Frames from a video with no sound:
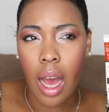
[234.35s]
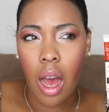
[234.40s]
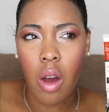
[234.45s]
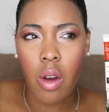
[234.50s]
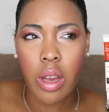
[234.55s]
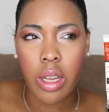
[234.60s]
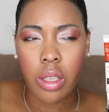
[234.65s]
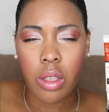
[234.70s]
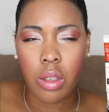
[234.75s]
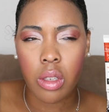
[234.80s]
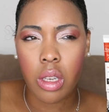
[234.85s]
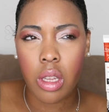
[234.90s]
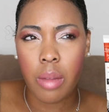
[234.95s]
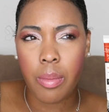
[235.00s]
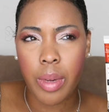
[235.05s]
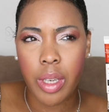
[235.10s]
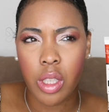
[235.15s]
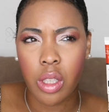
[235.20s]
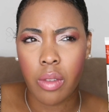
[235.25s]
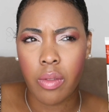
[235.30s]
I'll insert in the
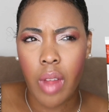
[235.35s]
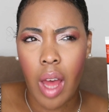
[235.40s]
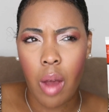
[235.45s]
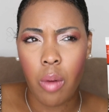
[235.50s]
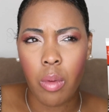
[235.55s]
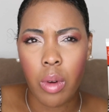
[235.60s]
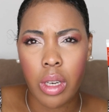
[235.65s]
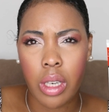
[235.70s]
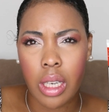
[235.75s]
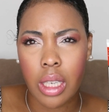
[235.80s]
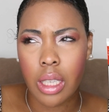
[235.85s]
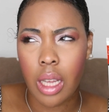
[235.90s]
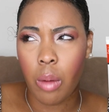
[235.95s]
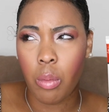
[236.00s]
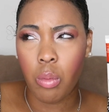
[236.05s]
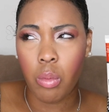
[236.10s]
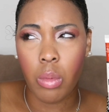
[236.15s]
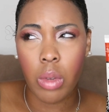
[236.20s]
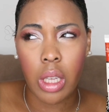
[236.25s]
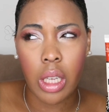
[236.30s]
picture of that one because
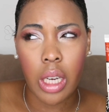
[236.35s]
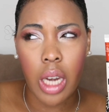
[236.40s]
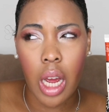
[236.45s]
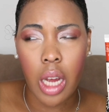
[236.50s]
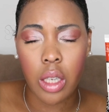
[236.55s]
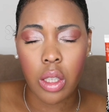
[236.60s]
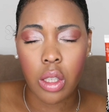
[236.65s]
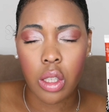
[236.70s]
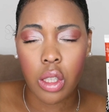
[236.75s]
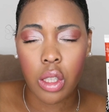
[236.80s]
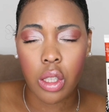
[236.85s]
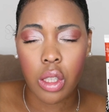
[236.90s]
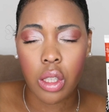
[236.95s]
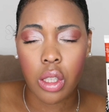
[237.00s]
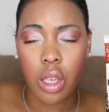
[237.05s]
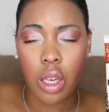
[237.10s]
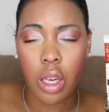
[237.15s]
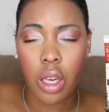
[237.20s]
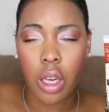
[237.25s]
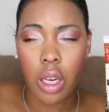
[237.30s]
I'm really not
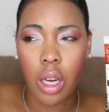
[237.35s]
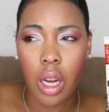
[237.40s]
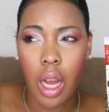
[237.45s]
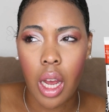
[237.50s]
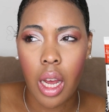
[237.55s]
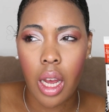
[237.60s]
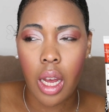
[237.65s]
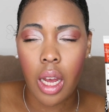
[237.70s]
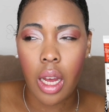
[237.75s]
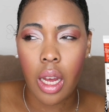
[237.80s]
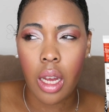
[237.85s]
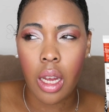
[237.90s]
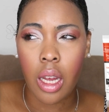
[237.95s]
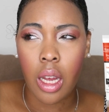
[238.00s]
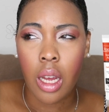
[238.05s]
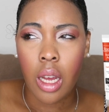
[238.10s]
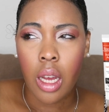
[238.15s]
sure, uh,